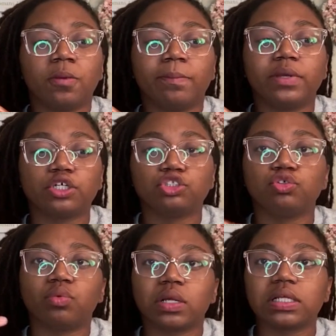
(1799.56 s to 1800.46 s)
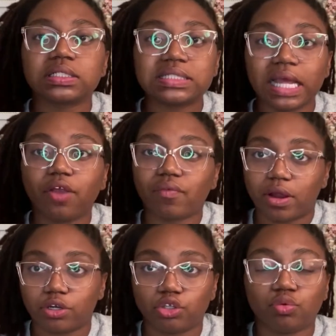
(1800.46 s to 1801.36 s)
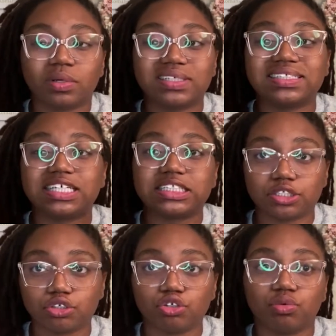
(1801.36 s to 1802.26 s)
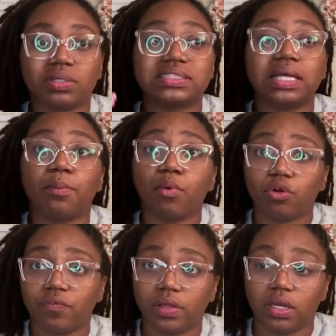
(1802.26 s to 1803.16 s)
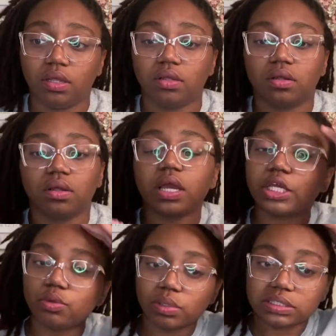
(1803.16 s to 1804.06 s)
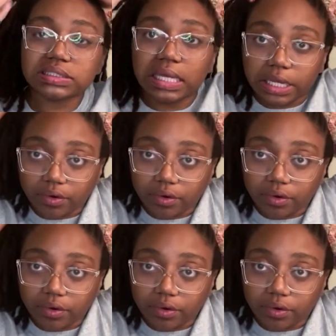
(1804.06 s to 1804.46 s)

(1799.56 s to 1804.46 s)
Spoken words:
because you want to stay grounded, you want to stay centered, you want to stay motivated, and you want to stay in